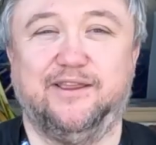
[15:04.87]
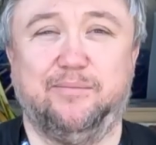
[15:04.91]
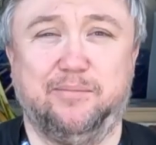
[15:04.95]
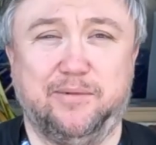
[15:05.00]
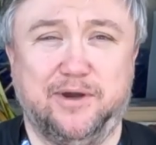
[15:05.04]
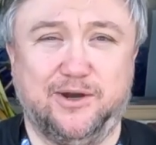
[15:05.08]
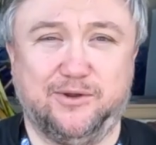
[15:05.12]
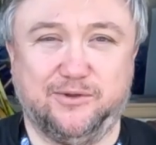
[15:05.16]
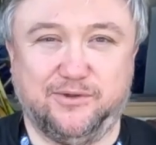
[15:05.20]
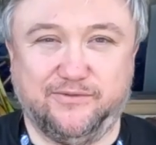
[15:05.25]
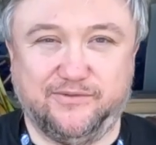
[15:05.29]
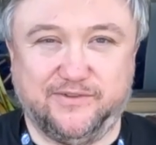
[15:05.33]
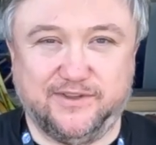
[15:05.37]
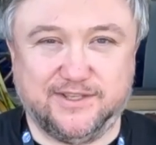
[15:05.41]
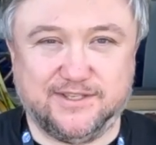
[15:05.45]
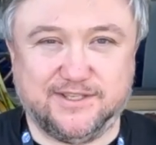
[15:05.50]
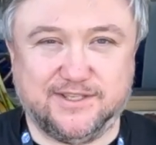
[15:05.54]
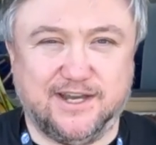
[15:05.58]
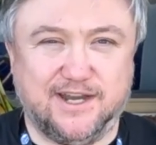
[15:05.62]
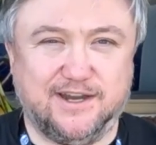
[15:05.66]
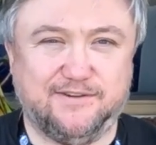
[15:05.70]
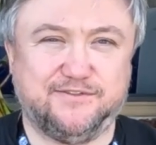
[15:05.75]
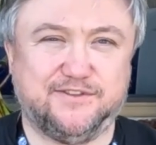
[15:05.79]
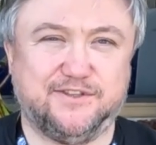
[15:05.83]
amount of the
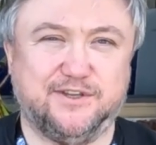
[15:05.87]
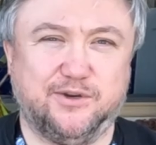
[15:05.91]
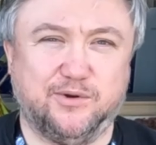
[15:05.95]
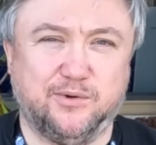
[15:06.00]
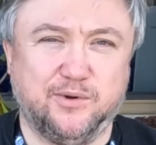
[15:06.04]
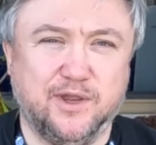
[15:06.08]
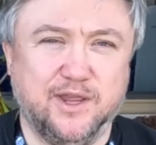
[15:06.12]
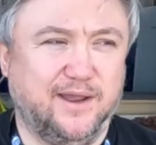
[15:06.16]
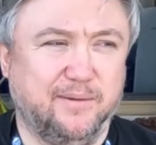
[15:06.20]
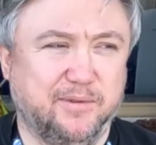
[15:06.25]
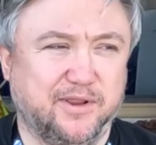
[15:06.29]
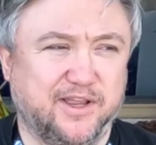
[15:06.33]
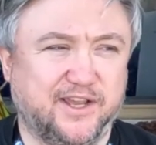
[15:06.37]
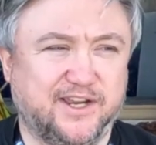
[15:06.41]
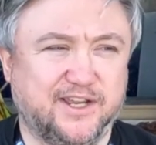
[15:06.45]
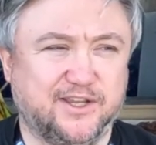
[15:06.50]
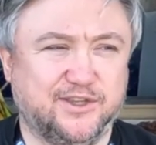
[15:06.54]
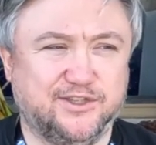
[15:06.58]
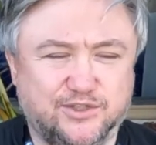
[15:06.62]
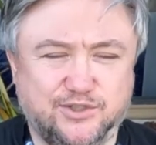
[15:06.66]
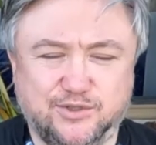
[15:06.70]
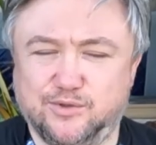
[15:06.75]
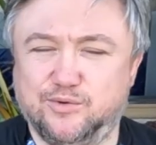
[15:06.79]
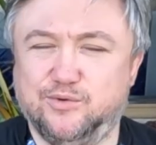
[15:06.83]
stuff. So I mean, like
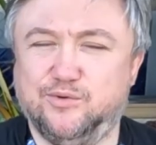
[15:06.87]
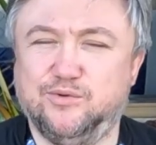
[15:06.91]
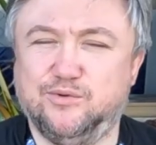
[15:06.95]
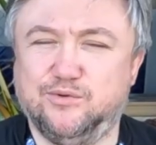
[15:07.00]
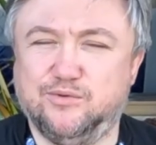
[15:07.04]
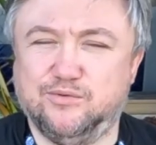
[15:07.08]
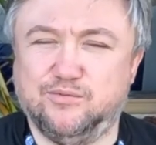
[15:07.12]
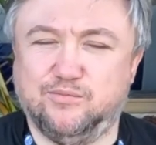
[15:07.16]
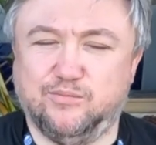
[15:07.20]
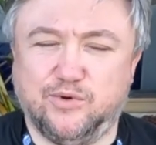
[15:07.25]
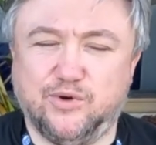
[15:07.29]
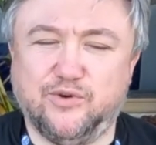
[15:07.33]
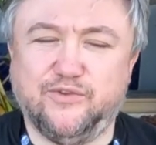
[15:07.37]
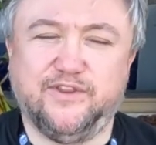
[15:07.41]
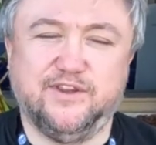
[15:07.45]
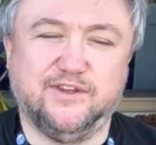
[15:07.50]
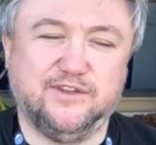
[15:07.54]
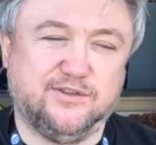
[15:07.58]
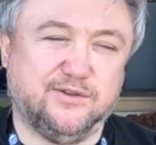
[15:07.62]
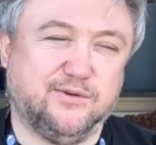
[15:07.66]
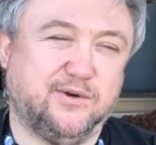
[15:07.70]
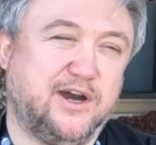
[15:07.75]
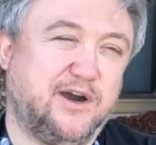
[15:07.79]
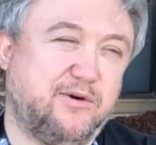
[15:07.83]
more
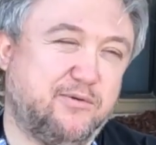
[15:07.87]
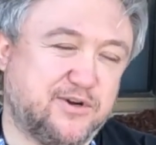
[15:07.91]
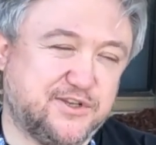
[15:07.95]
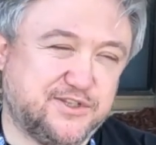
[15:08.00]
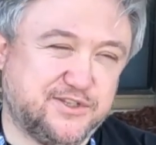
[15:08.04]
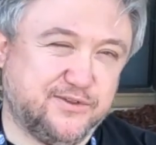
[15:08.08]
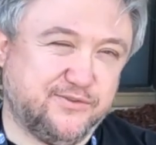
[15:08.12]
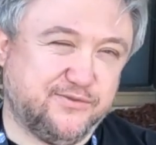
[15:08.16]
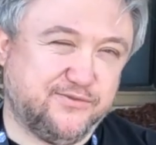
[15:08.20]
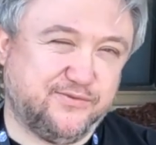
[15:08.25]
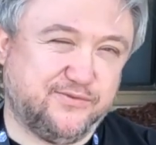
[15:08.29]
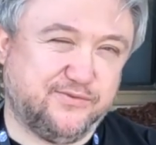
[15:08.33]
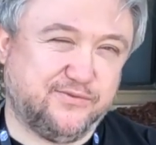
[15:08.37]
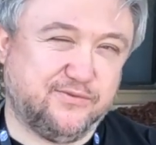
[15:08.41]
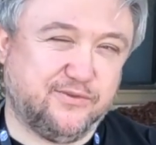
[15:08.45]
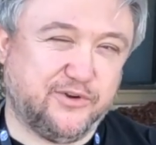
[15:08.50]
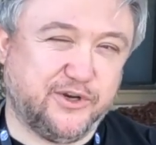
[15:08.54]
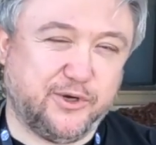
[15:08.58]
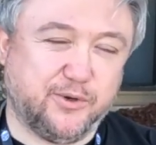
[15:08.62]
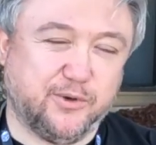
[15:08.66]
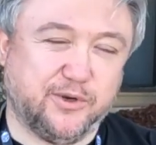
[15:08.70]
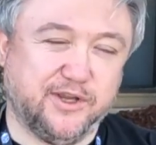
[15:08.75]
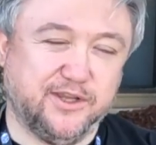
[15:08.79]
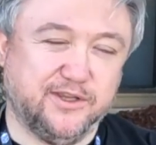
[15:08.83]
than 2 hours of
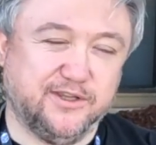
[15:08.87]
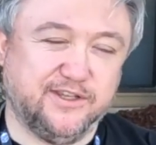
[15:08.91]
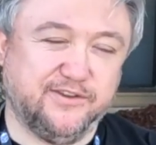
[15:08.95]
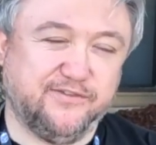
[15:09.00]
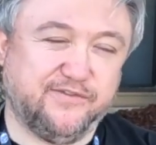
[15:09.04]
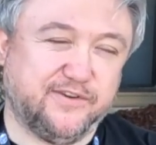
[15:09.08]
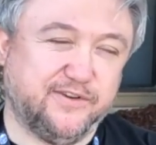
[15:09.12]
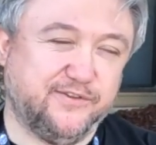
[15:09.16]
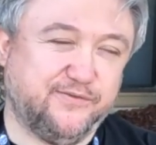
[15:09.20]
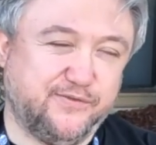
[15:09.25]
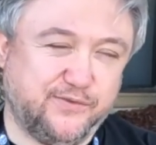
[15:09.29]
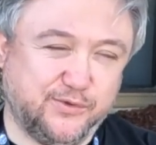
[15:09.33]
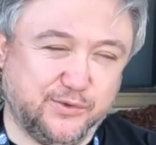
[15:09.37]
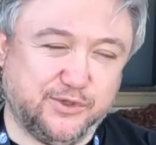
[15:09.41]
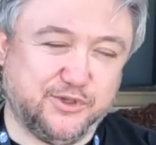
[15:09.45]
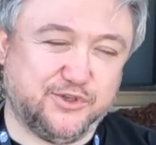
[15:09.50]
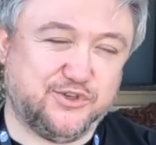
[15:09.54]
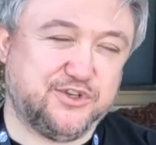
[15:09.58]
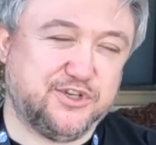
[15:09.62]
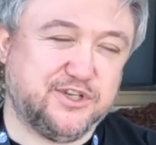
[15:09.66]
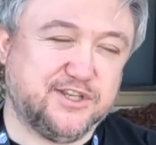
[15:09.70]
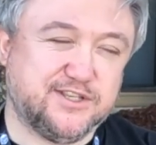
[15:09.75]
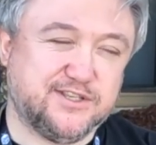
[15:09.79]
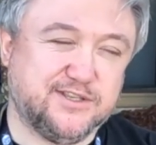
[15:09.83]
recording different
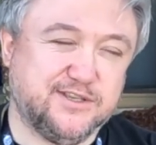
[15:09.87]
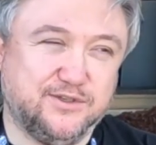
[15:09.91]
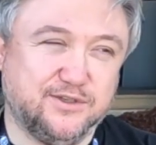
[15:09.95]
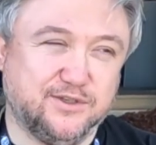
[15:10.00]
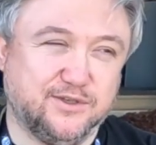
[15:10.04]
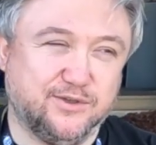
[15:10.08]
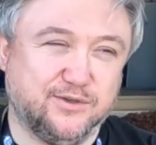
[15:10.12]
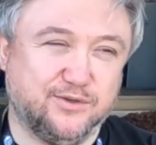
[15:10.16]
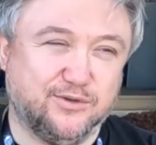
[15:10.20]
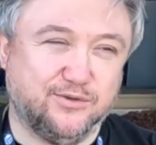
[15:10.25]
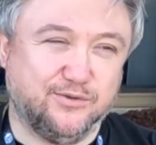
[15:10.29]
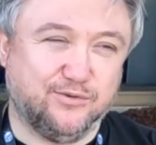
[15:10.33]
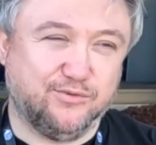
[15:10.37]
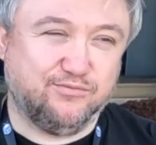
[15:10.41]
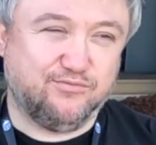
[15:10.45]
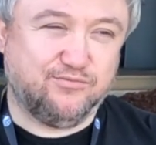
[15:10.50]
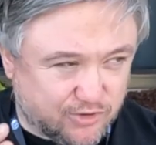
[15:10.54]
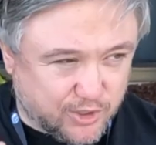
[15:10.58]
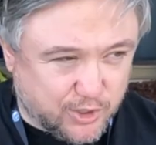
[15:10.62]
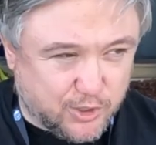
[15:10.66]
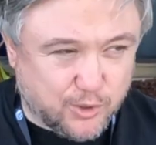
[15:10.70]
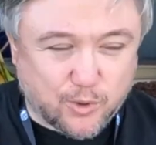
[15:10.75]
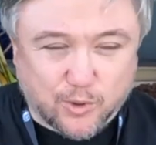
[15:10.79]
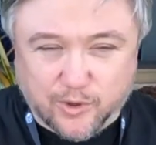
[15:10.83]
footages to
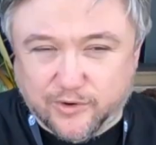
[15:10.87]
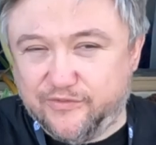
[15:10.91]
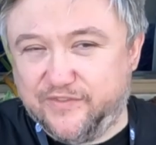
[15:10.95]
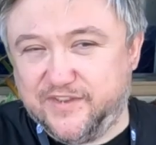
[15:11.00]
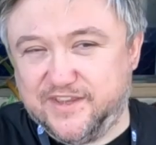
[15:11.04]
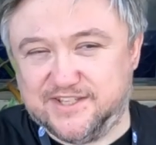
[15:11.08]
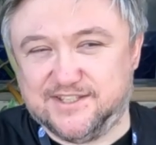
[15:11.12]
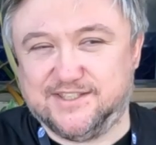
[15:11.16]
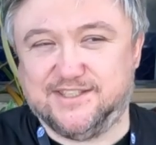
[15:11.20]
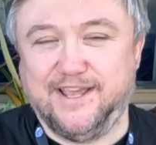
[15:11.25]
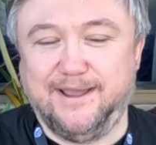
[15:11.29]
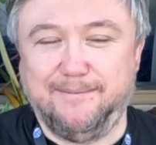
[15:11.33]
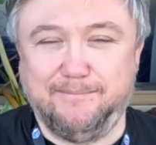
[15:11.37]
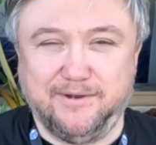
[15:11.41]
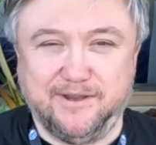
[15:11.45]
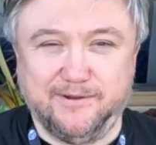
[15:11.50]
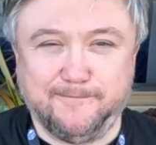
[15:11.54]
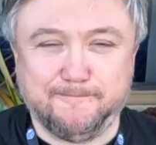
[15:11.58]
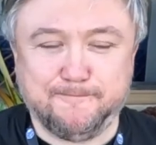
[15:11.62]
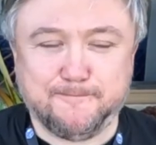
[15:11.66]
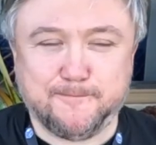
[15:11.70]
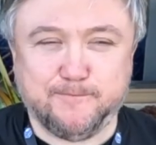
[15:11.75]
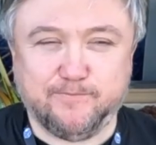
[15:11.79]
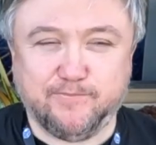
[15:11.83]
record these
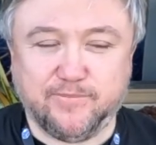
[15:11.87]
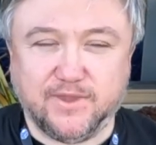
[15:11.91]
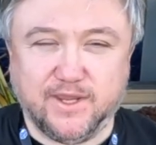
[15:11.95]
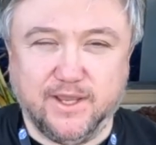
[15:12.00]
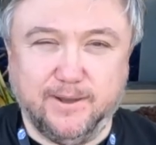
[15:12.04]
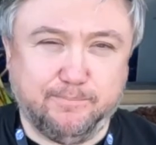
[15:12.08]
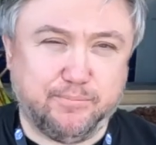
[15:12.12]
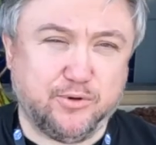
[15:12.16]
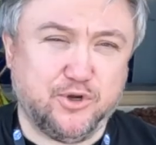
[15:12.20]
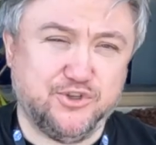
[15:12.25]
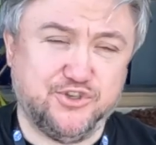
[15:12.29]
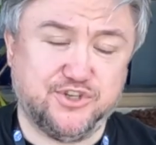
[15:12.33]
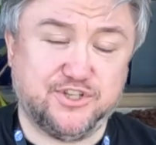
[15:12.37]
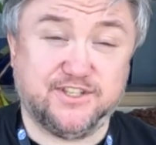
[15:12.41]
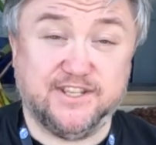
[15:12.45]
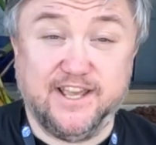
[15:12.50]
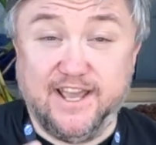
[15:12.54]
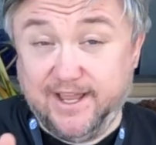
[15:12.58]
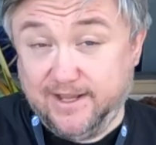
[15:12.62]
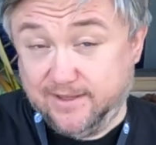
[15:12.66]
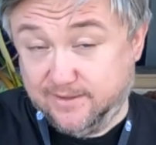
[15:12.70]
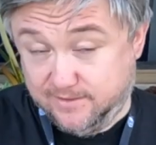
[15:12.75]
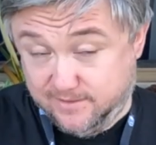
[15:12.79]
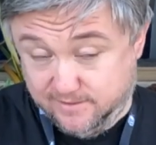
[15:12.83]
demo projects.
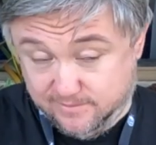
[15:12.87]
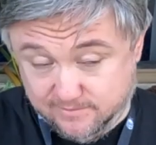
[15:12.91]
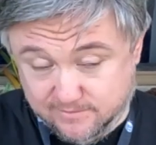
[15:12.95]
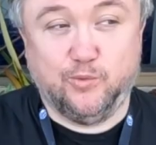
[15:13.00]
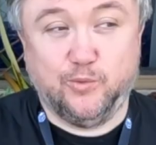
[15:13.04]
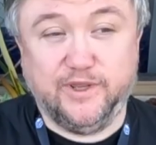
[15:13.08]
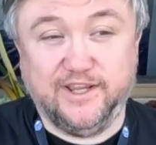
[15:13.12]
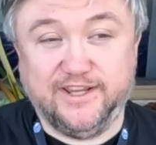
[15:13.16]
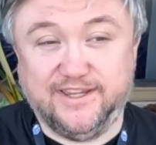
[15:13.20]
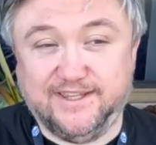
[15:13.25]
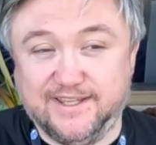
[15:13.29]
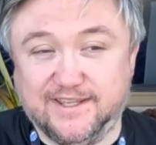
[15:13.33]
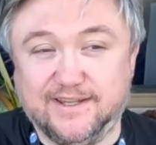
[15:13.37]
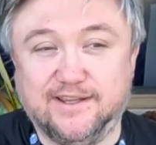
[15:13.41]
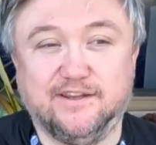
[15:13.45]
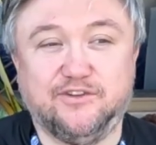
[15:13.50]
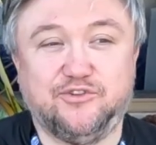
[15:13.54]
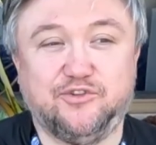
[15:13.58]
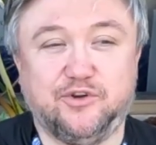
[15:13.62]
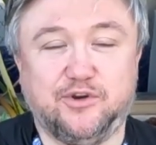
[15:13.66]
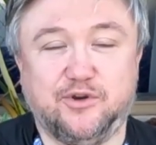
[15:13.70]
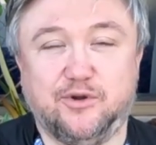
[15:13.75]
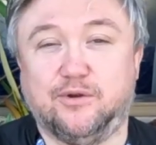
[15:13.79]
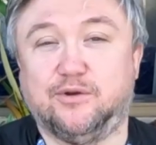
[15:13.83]
And we
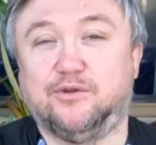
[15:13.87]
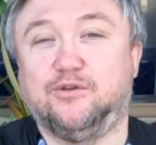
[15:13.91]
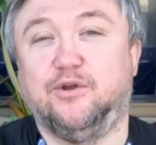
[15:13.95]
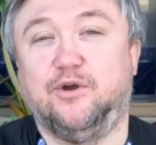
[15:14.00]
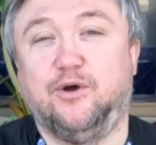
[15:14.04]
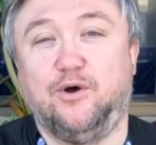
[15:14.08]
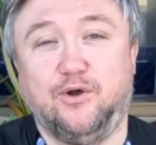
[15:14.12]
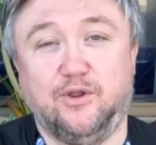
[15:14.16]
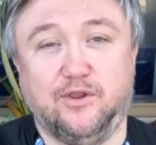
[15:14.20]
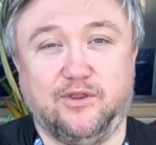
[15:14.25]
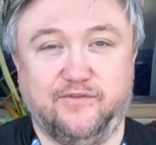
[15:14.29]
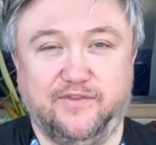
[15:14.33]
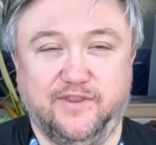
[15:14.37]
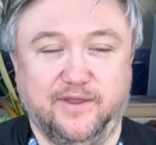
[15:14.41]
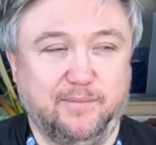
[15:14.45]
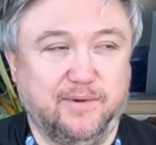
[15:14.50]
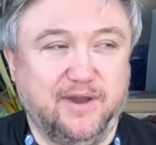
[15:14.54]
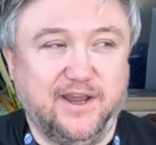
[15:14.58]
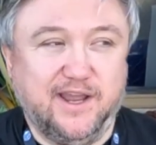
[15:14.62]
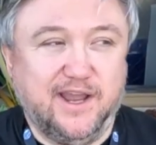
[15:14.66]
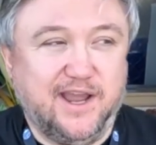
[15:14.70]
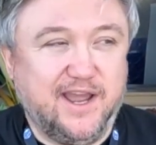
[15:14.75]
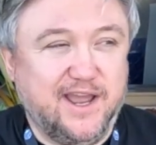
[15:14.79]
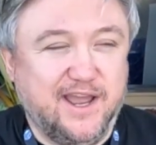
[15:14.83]
didn't record all of them.
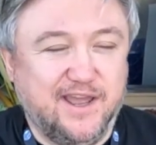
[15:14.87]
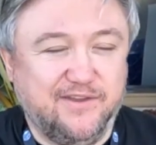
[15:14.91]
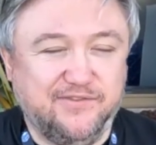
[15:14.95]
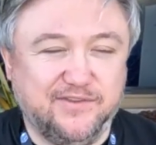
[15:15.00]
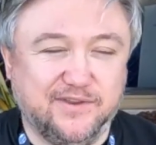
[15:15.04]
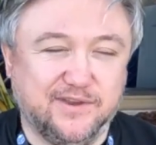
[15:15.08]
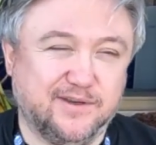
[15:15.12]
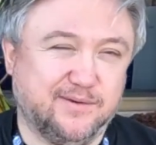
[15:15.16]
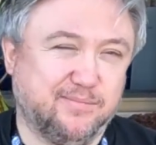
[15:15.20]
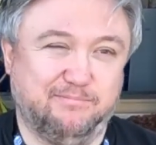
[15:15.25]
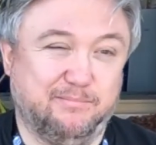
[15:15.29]
I think